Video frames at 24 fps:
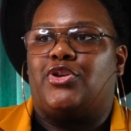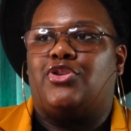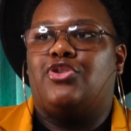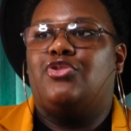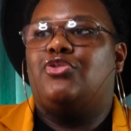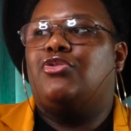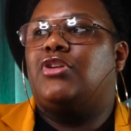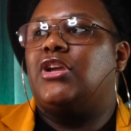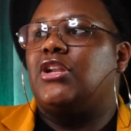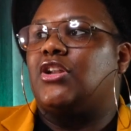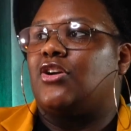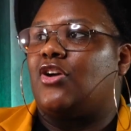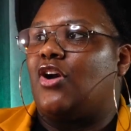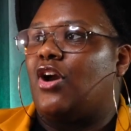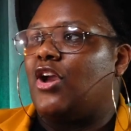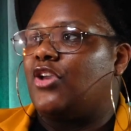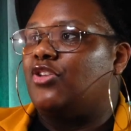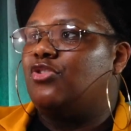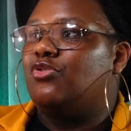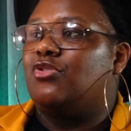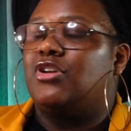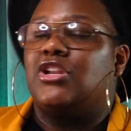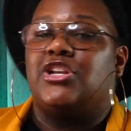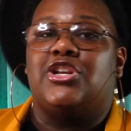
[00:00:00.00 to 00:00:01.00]
you get a car,
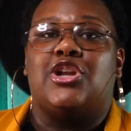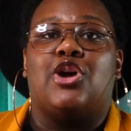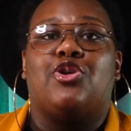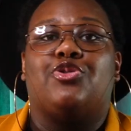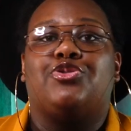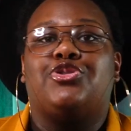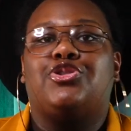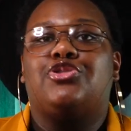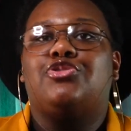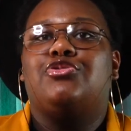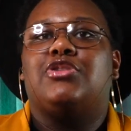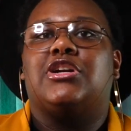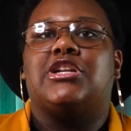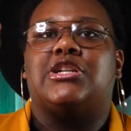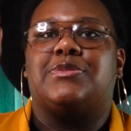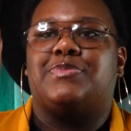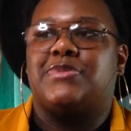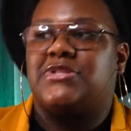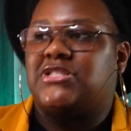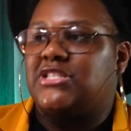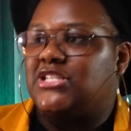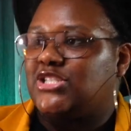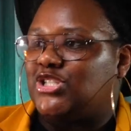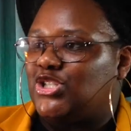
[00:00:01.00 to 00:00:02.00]
you get, no, you get a
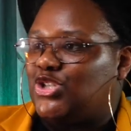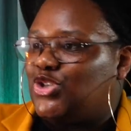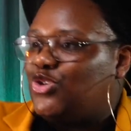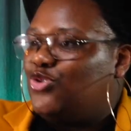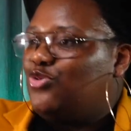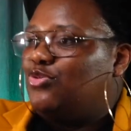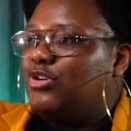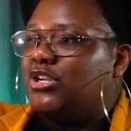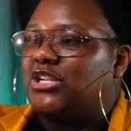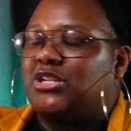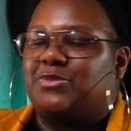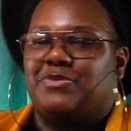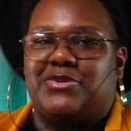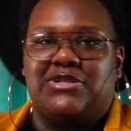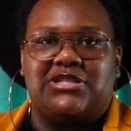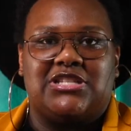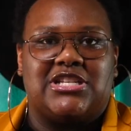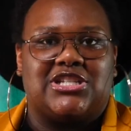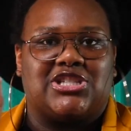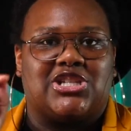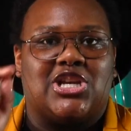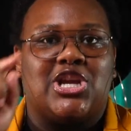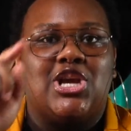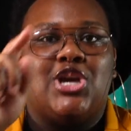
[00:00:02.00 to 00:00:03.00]
position, you get a
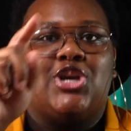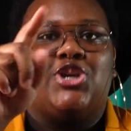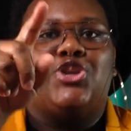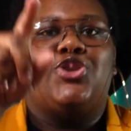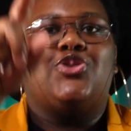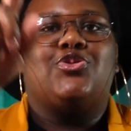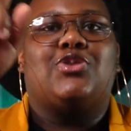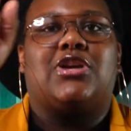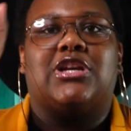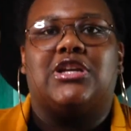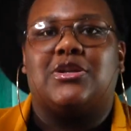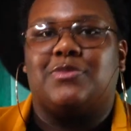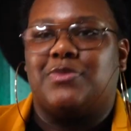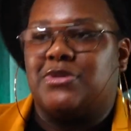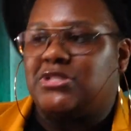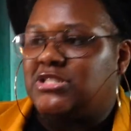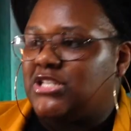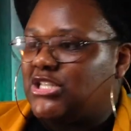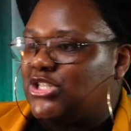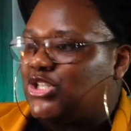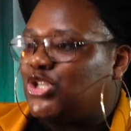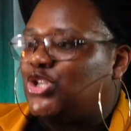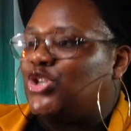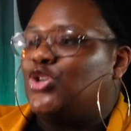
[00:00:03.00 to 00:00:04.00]
position, you get a
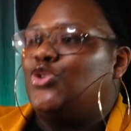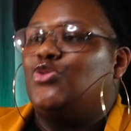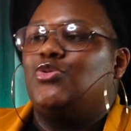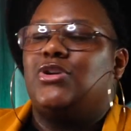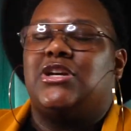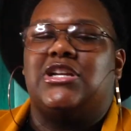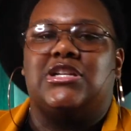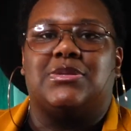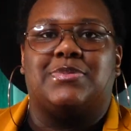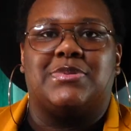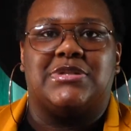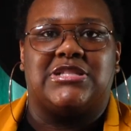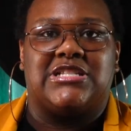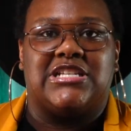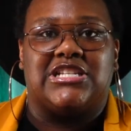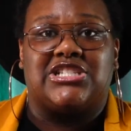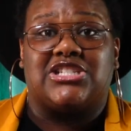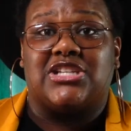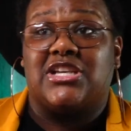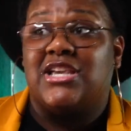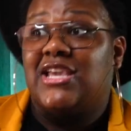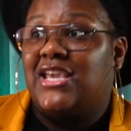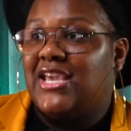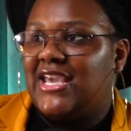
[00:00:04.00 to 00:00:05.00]
position, you get a
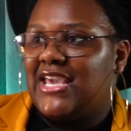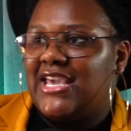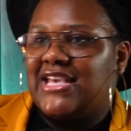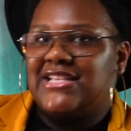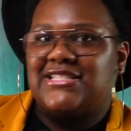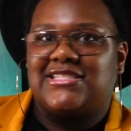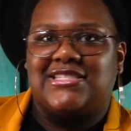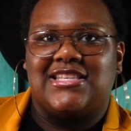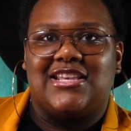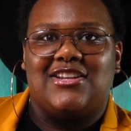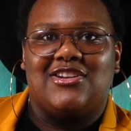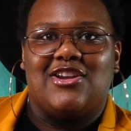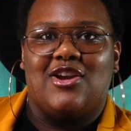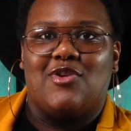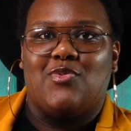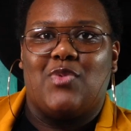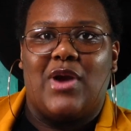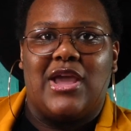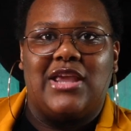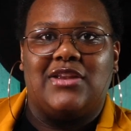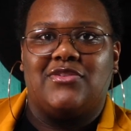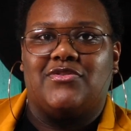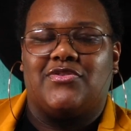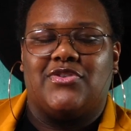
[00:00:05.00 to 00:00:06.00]
position. It's sitting there
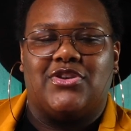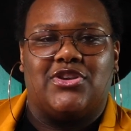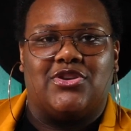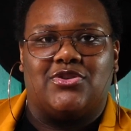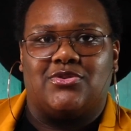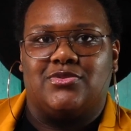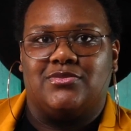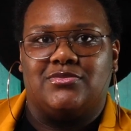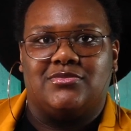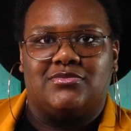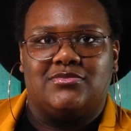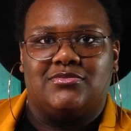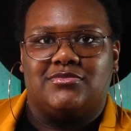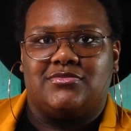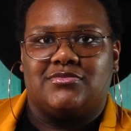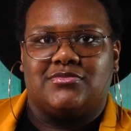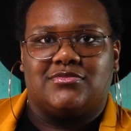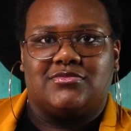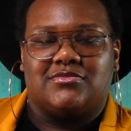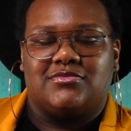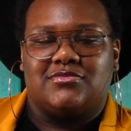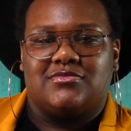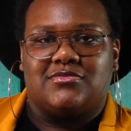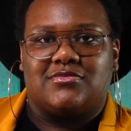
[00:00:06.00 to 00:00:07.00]
waiting for you.
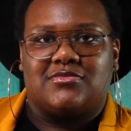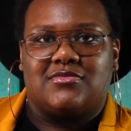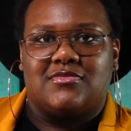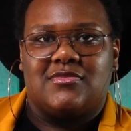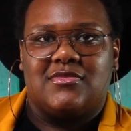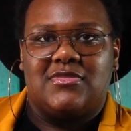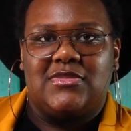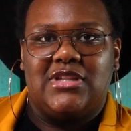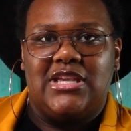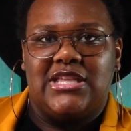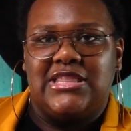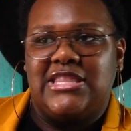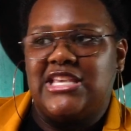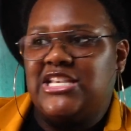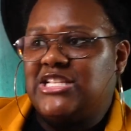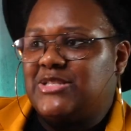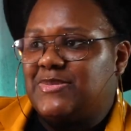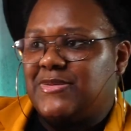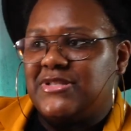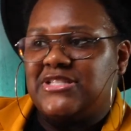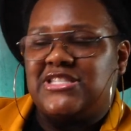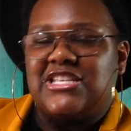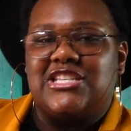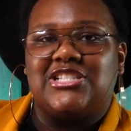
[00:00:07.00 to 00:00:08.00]
These
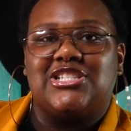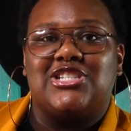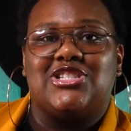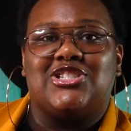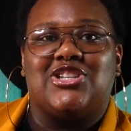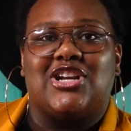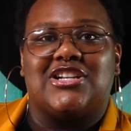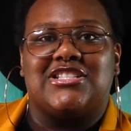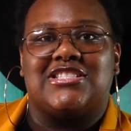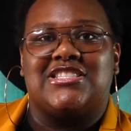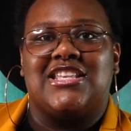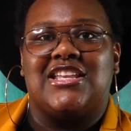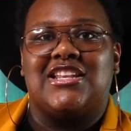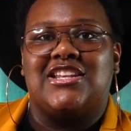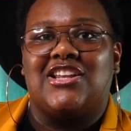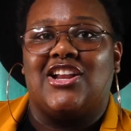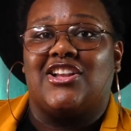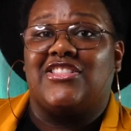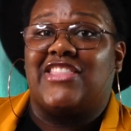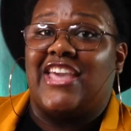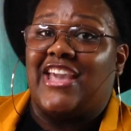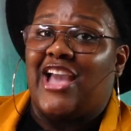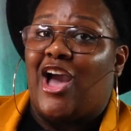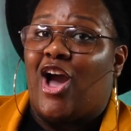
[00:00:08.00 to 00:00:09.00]
positions are sitting
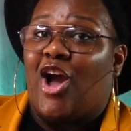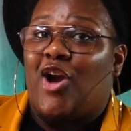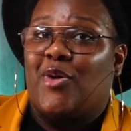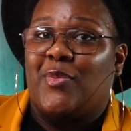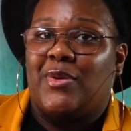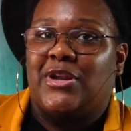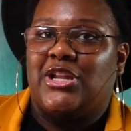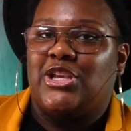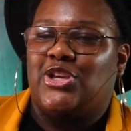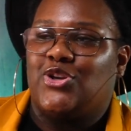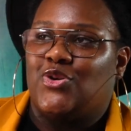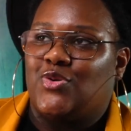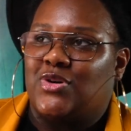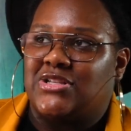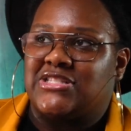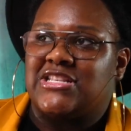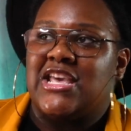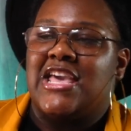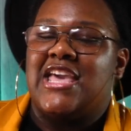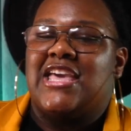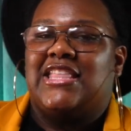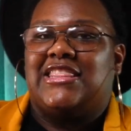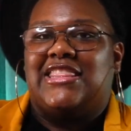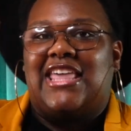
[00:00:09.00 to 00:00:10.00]
there. They already yours.
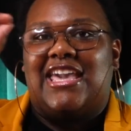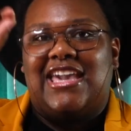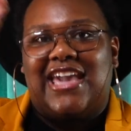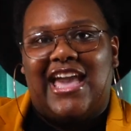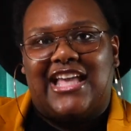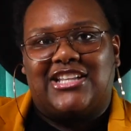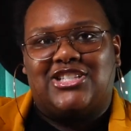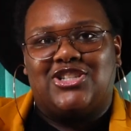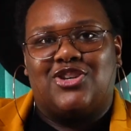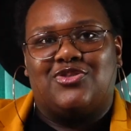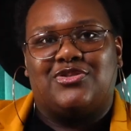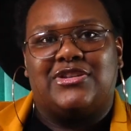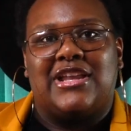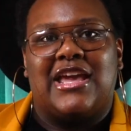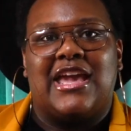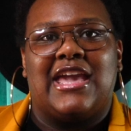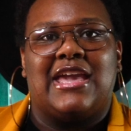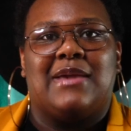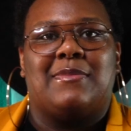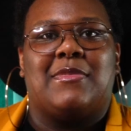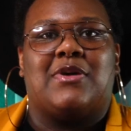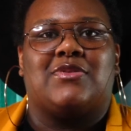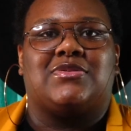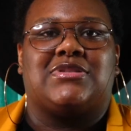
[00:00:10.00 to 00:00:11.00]
They got your
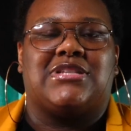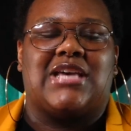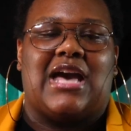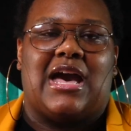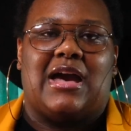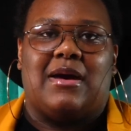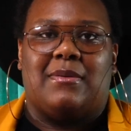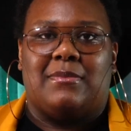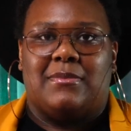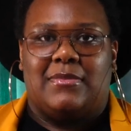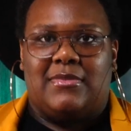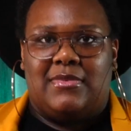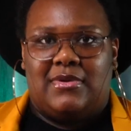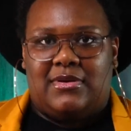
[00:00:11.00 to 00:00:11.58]
name on top.